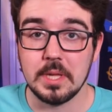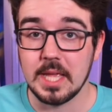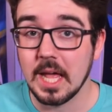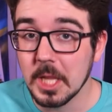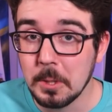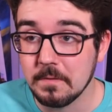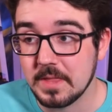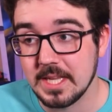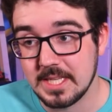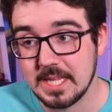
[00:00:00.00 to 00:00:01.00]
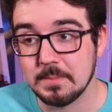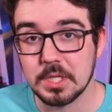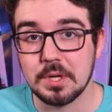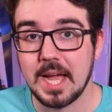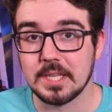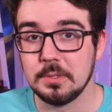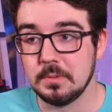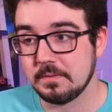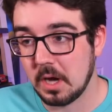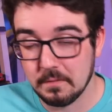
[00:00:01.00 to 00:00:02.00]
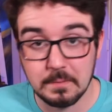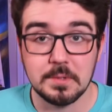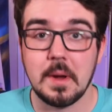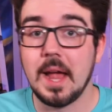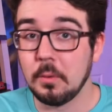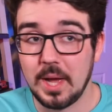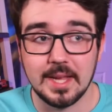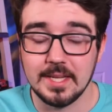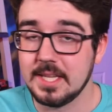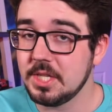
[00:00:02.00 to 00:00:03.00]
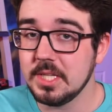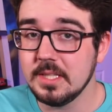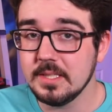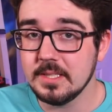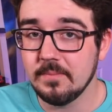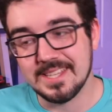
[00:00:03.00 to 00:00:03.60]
a yellow if they deem the track to have gone from dry to wet conditions.